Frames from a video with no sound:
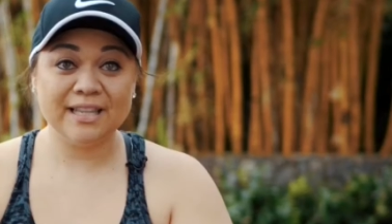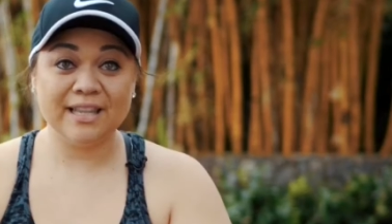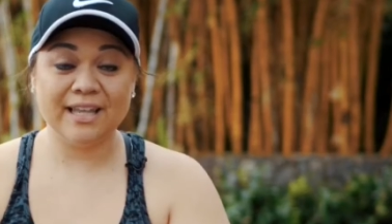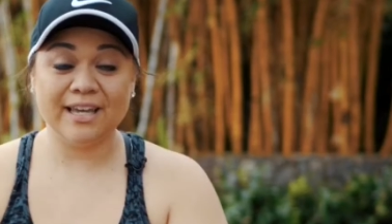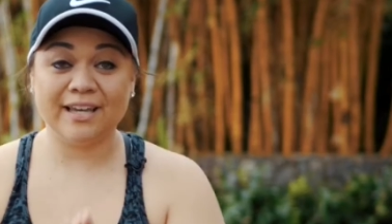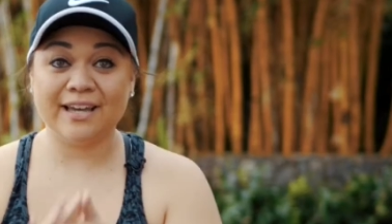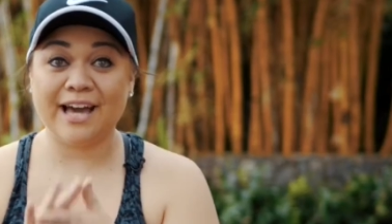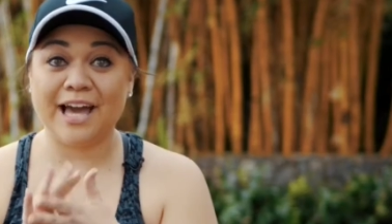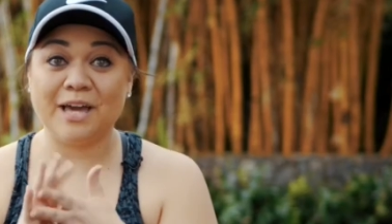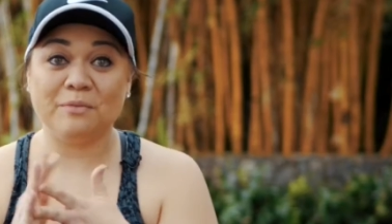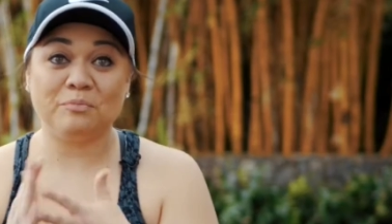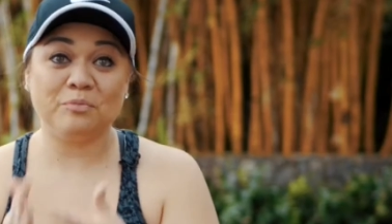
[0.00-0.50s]

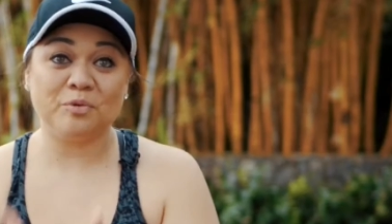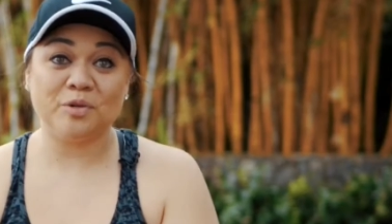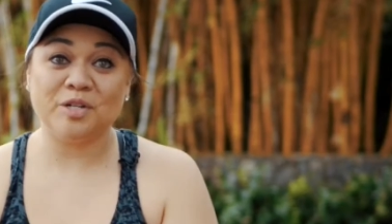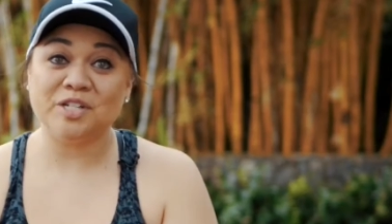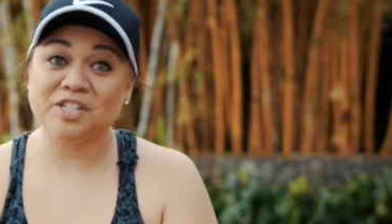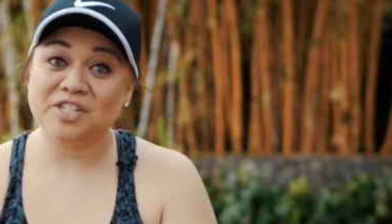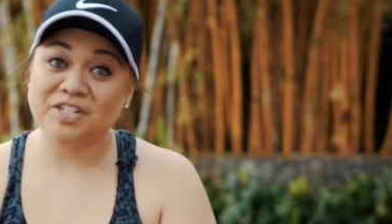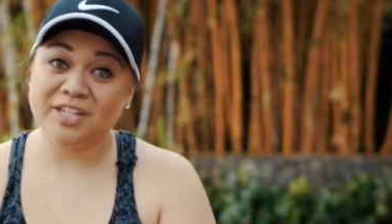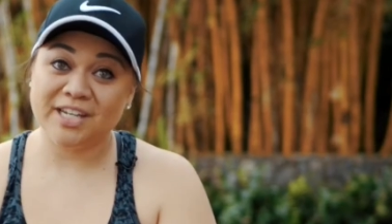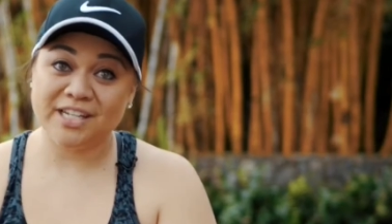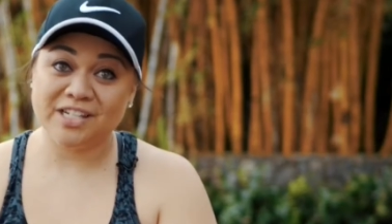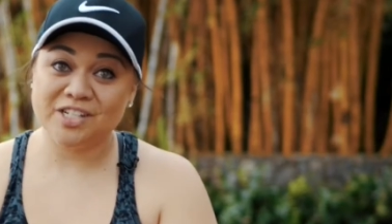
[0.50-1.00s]
like, I
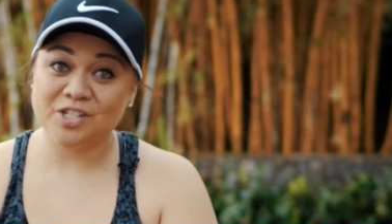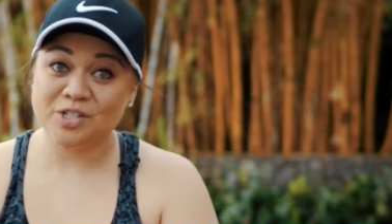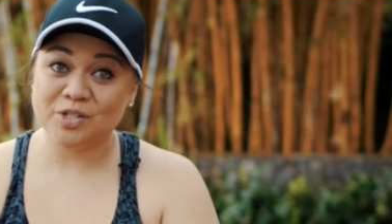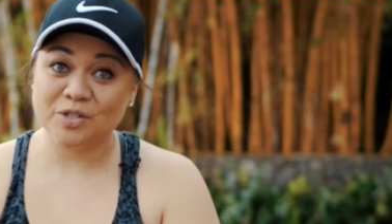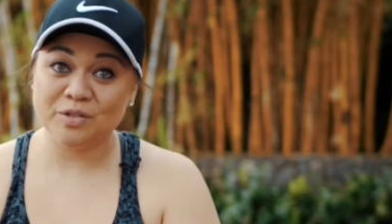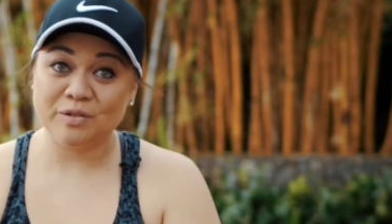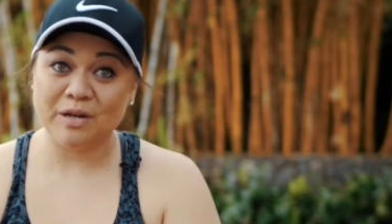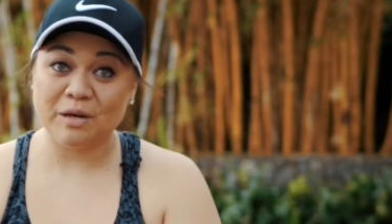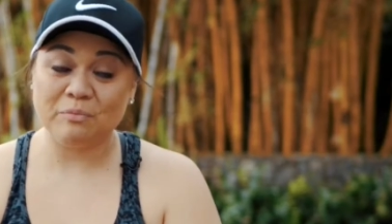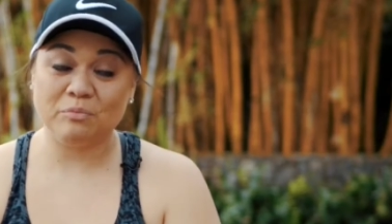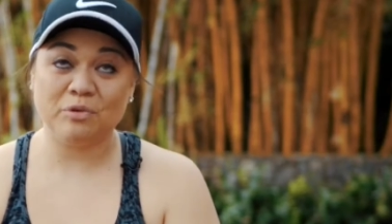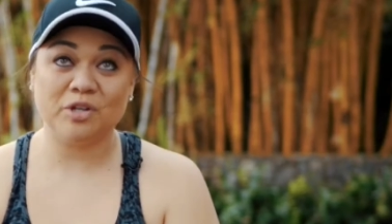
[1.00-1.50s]
appreciate
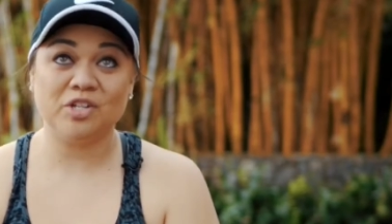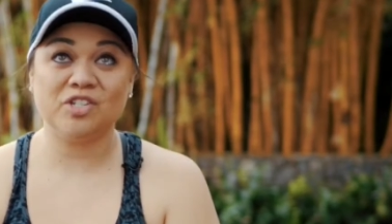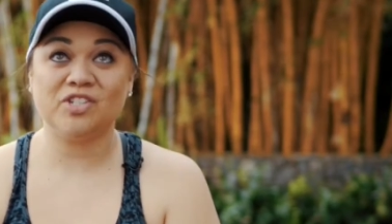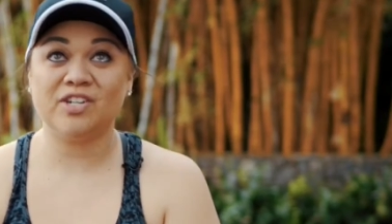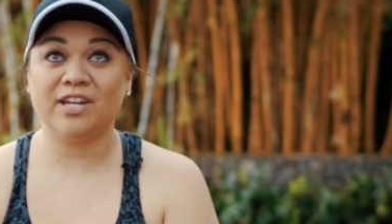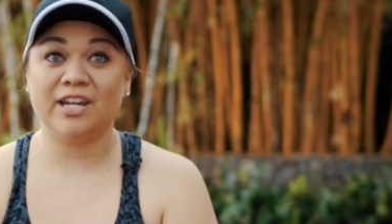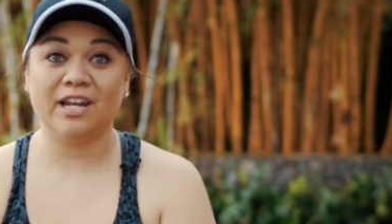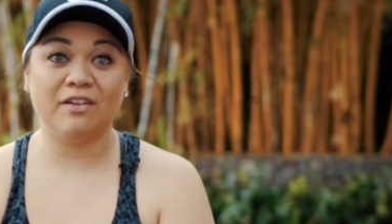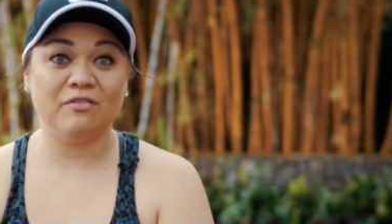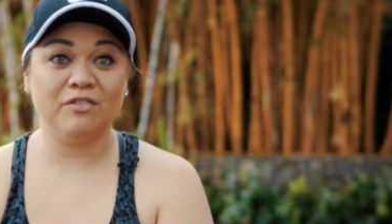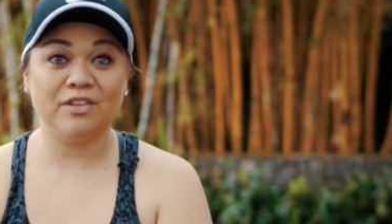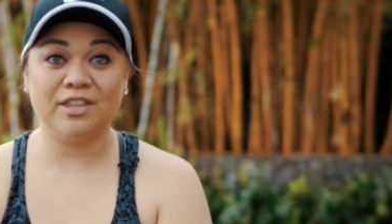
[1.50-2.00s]
you, I
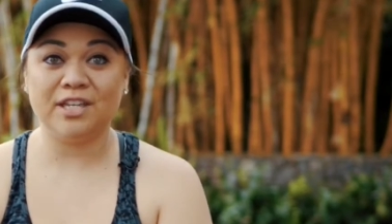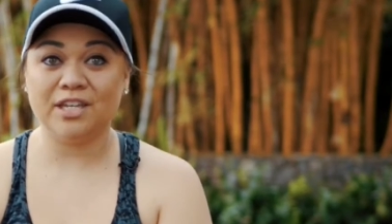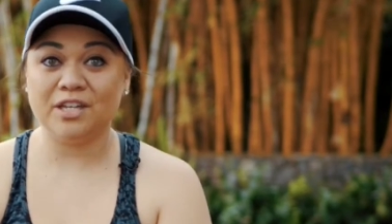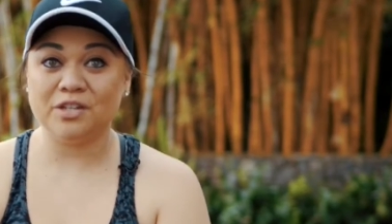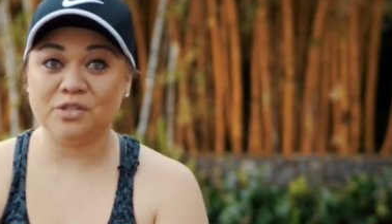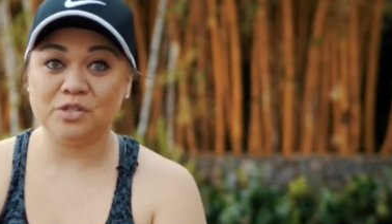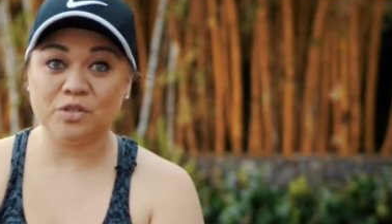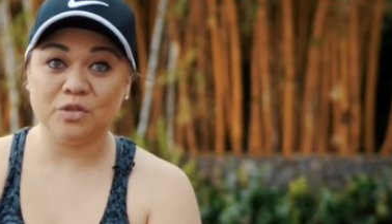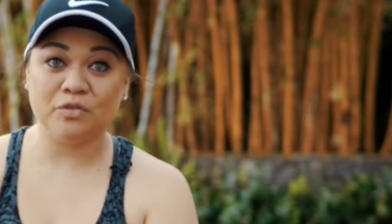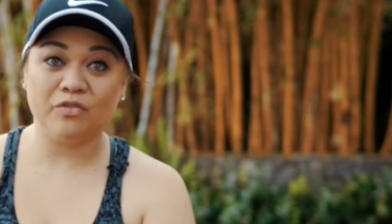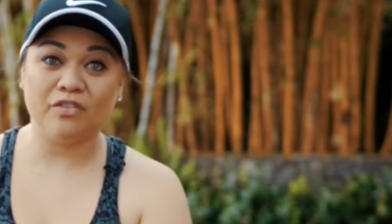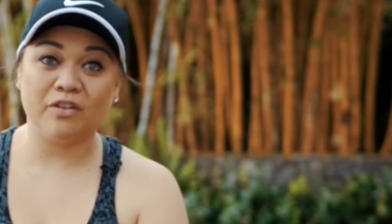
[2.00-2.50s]
appreciate everything
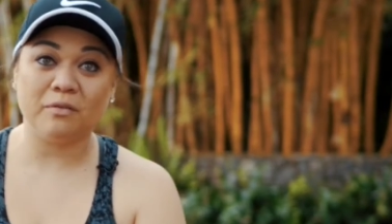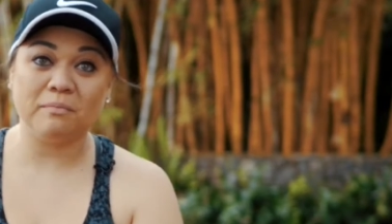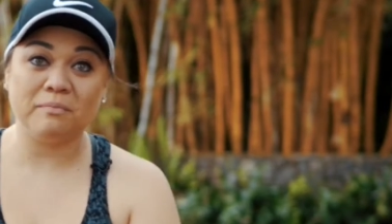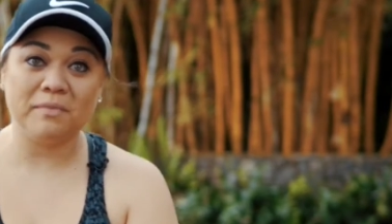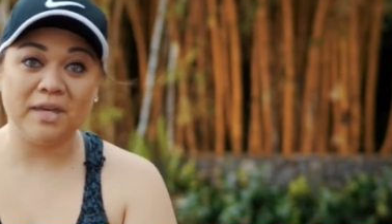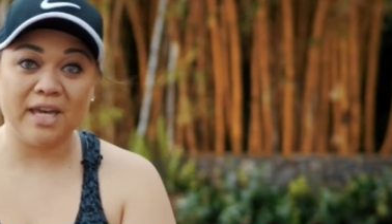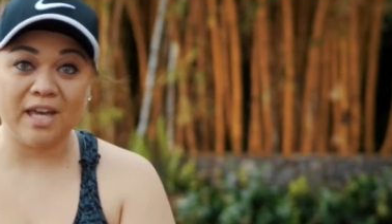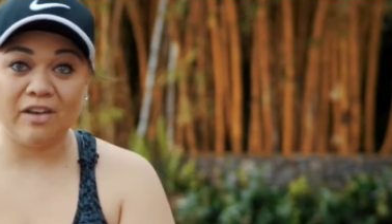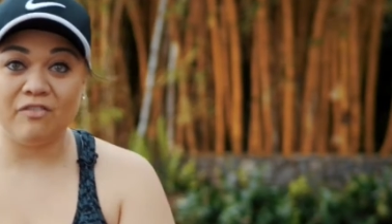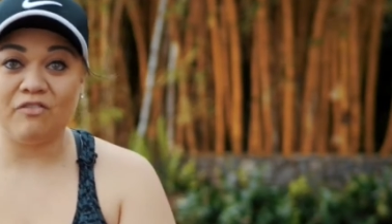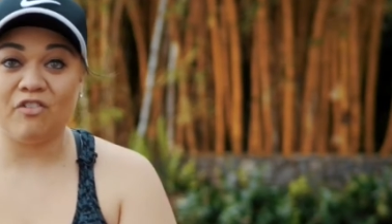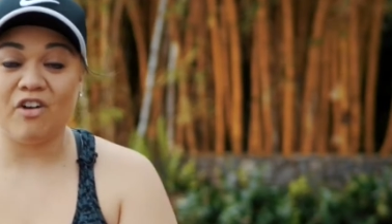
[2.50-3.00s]
you do for
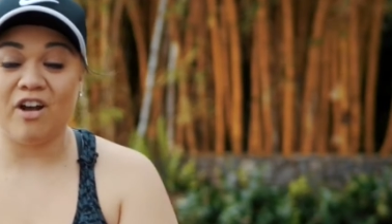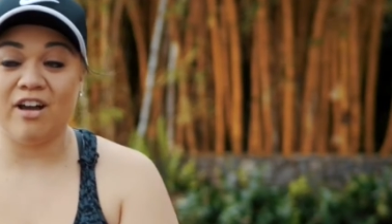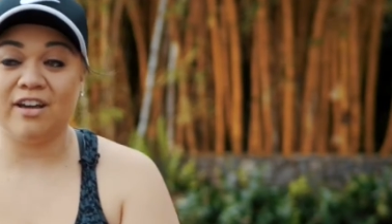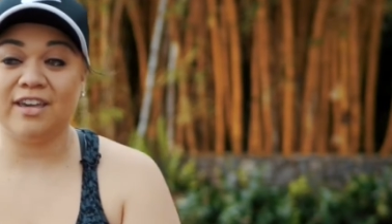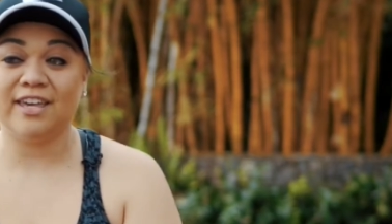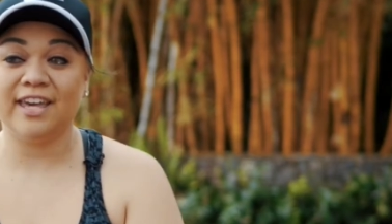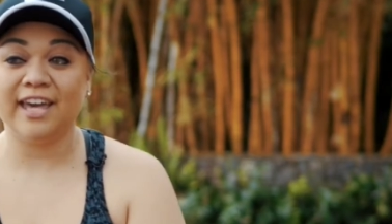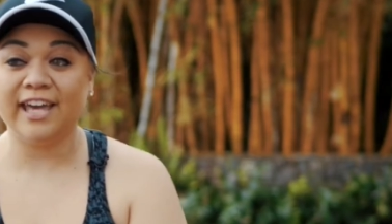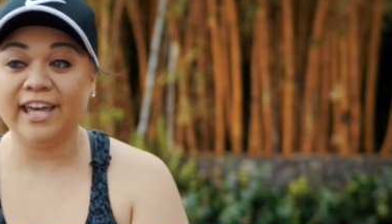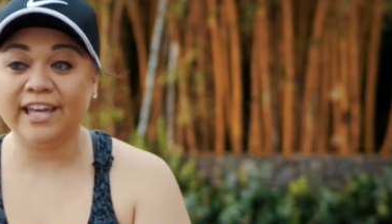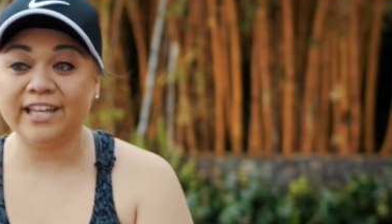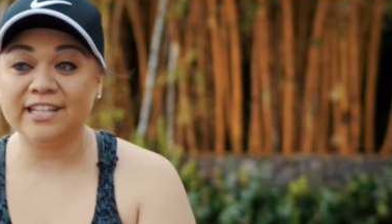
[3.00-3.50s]
me and for our
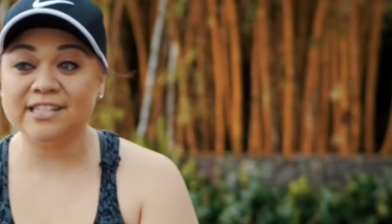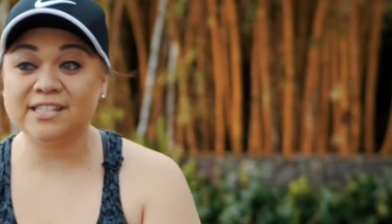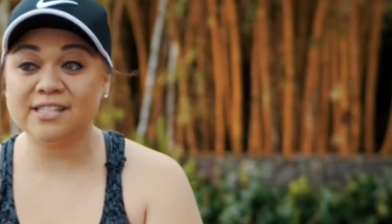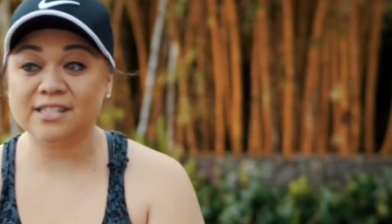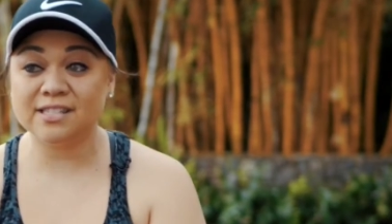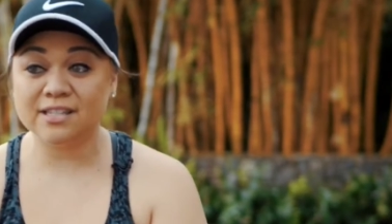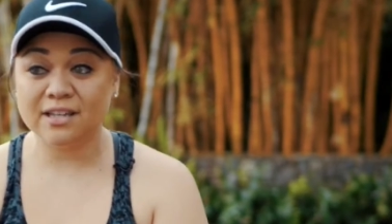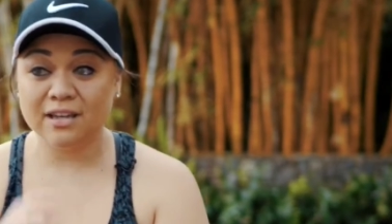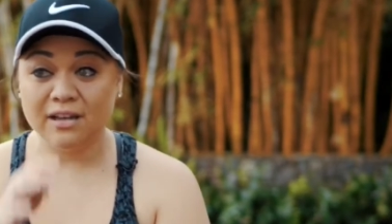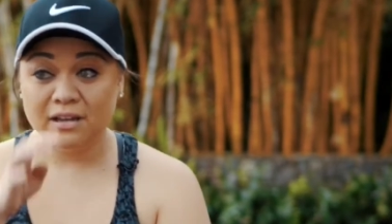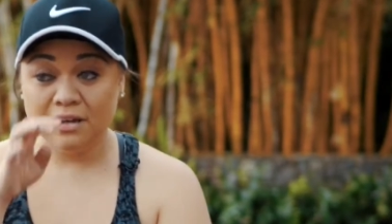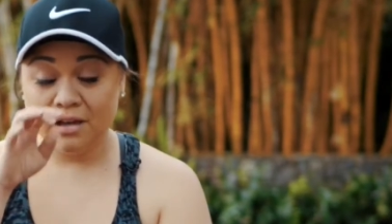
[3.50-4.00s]

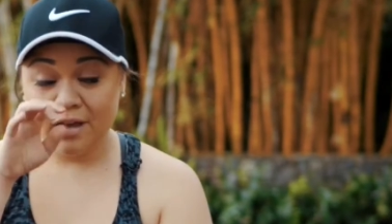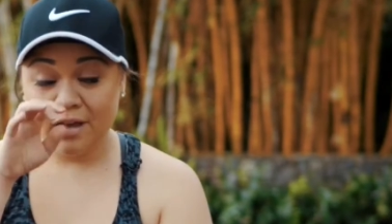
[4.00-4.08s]
kids.